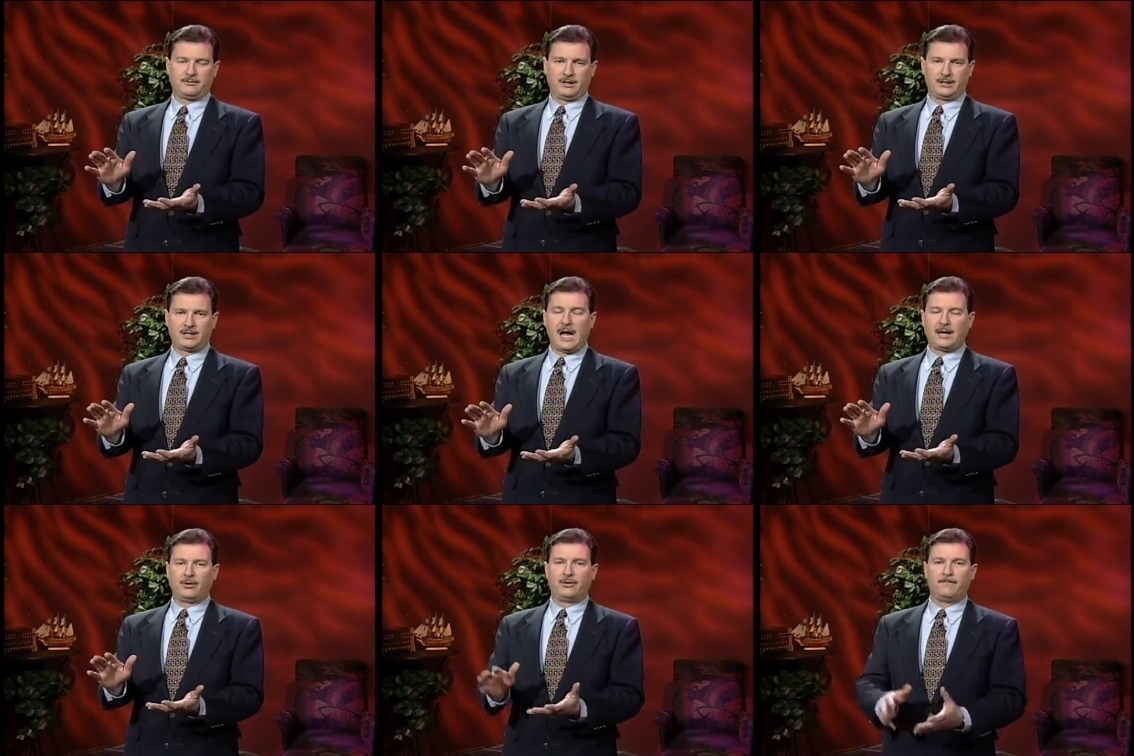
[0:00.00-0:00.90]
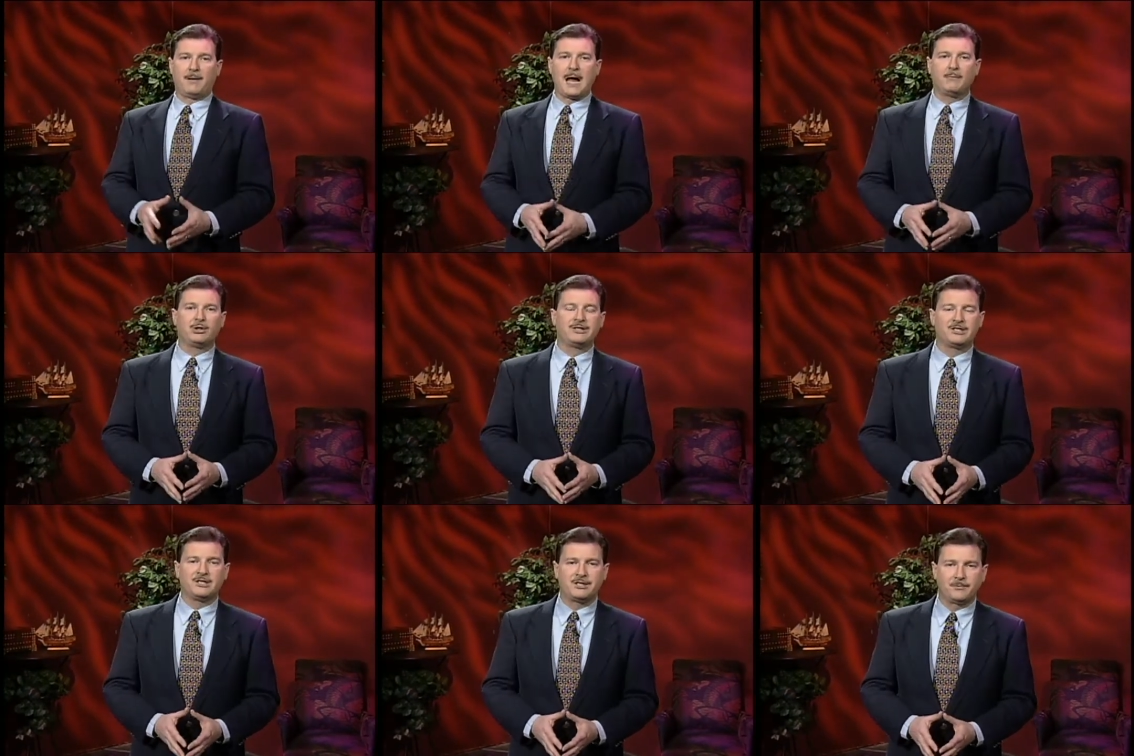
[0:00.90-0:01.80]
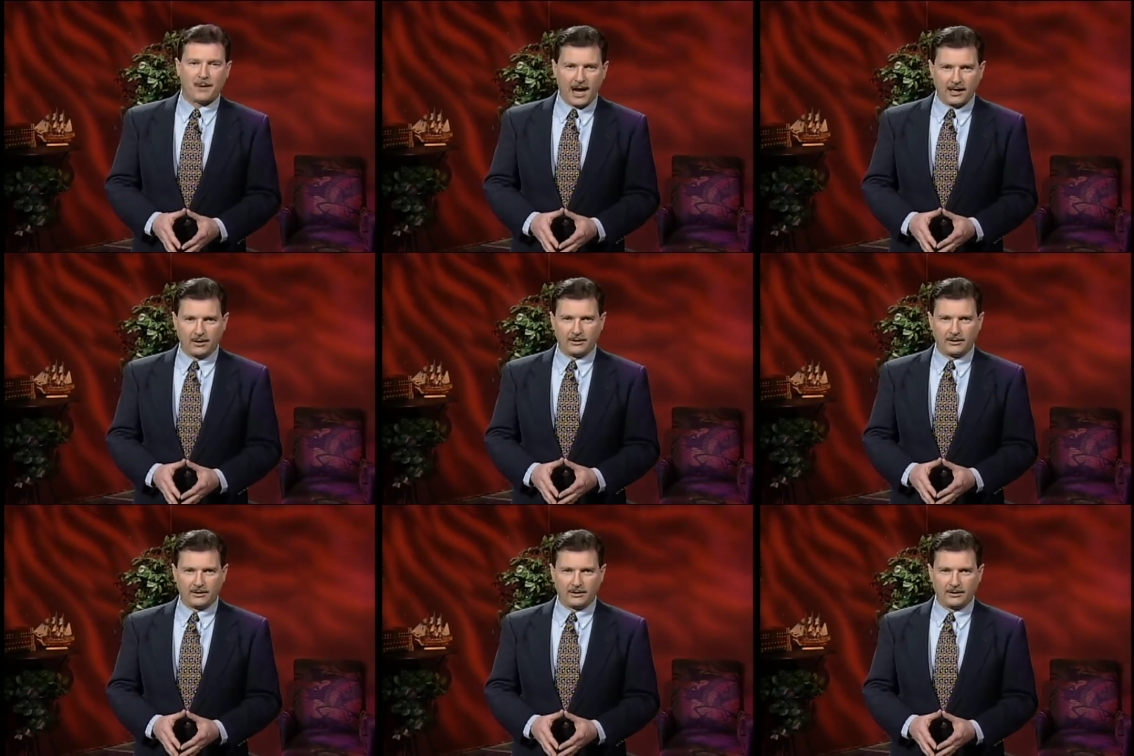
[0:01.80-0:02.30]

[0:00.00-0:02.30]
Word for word: entitled The Bible is Inspired,